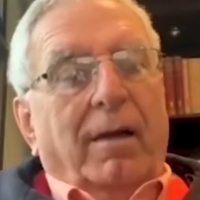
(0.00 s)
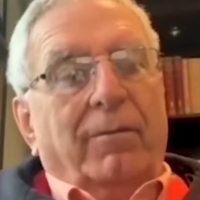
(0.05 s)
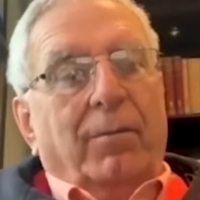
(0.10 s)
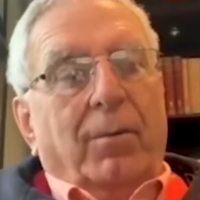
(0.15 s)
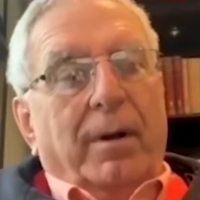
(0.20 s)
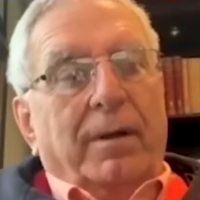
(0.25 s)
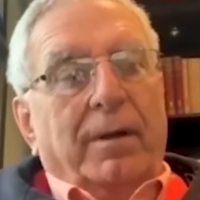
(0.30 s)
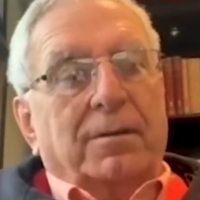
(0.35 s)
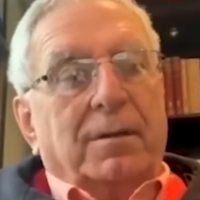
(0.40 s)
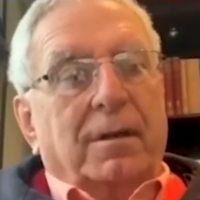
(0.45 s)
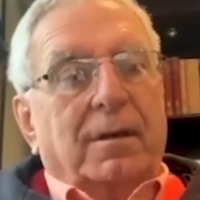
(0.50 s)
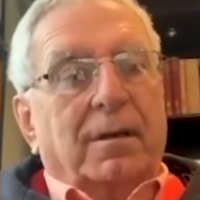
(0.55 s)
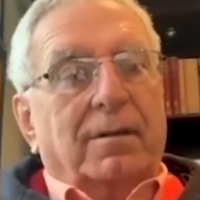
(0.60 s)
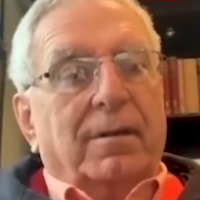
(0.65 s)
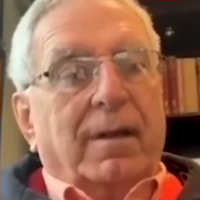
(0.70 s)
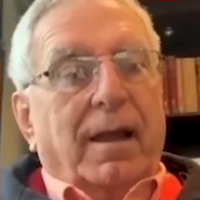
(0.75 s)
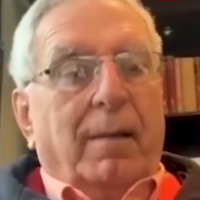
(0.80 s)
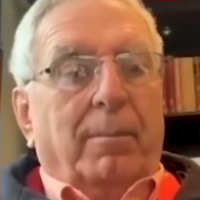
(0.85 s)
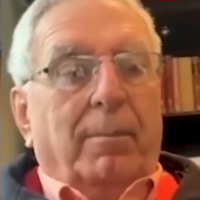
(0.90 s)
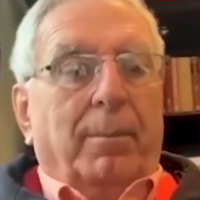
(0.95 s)
I've always said
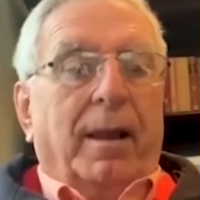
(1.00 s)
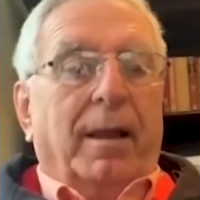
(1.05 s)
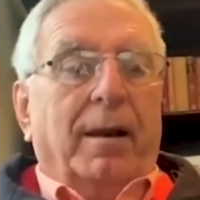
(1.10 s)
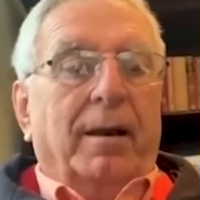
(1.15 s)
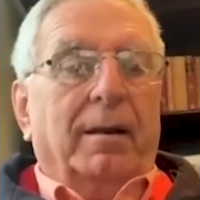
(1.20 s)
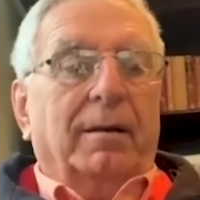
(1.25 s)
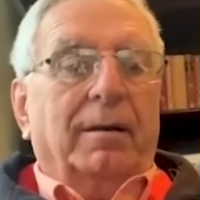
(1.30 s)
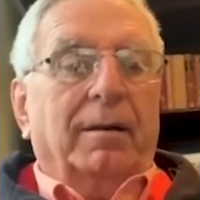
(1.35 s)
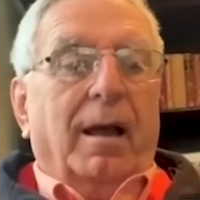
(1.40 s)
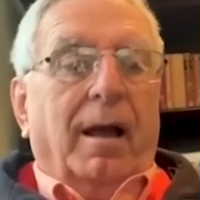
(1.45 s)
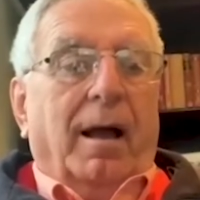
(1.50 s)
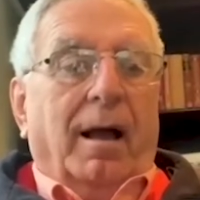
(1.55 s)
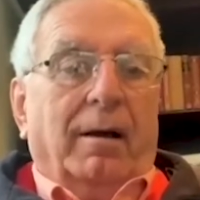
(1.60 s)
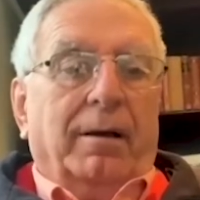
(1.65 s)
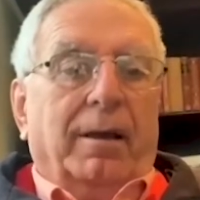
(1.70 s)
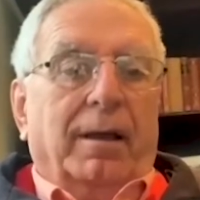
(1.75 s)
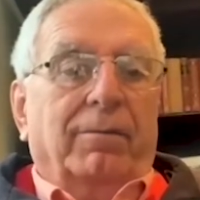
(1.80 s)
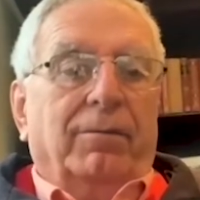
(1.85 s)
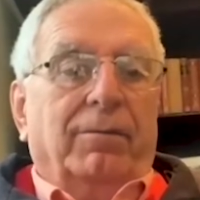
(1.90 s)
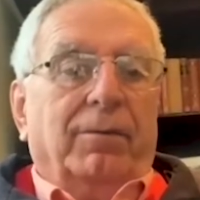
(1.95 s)
it's our planet,
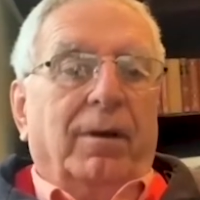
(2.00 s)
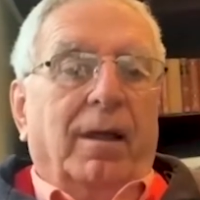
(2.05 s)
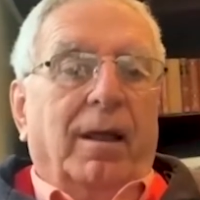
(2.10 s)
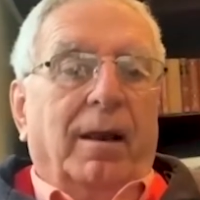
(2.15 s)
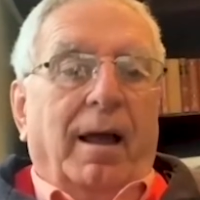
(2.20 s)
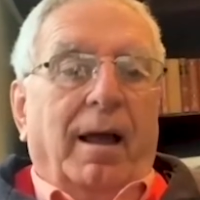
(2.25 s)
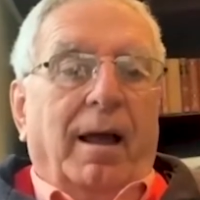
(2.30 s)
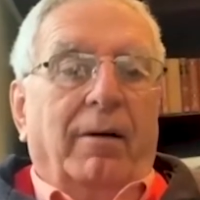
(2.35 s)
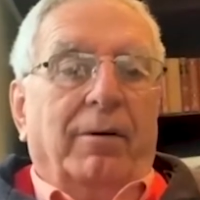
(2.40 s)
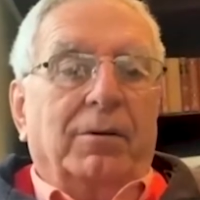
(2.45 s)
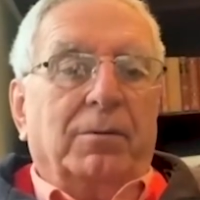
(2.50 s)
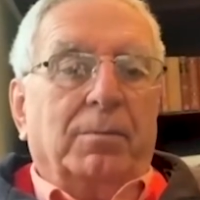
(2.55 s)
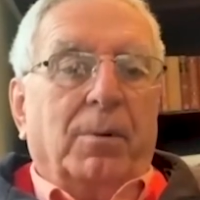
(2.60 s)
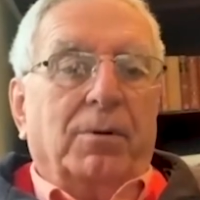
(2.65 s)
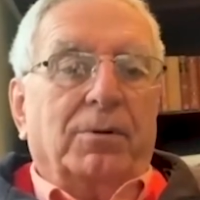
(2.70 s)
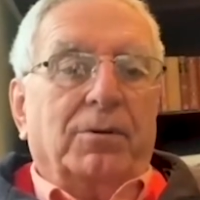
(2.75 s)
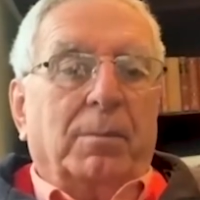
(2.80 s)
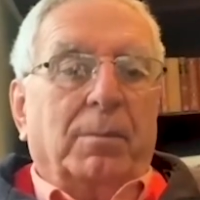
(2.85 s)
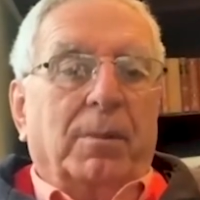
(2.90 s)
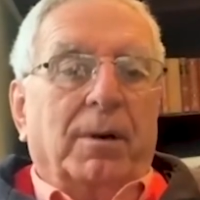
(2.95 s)
our gift, and our
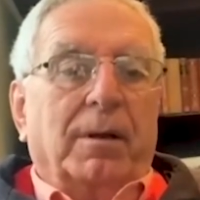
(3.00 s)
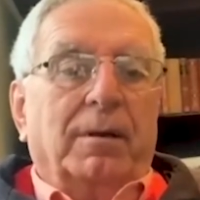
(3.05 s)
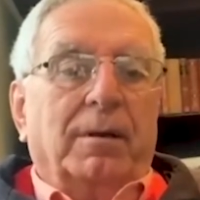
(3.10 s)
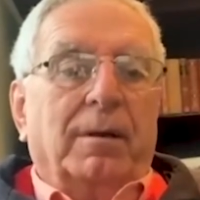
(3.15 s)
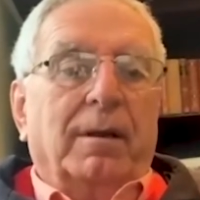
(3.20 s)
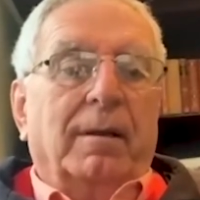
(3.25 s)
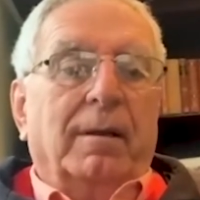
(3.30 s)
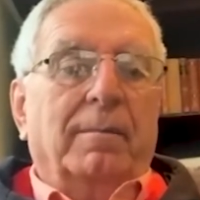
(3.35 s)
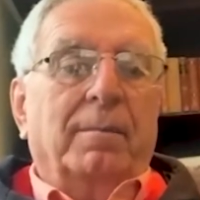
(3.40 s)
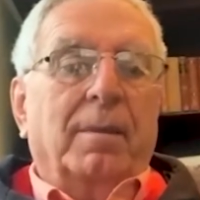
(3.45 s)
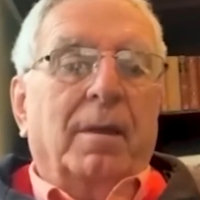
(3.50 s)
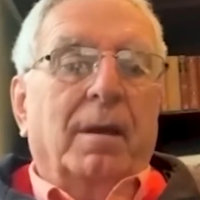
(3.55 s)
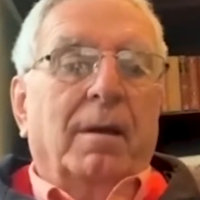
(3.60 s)
responsibility.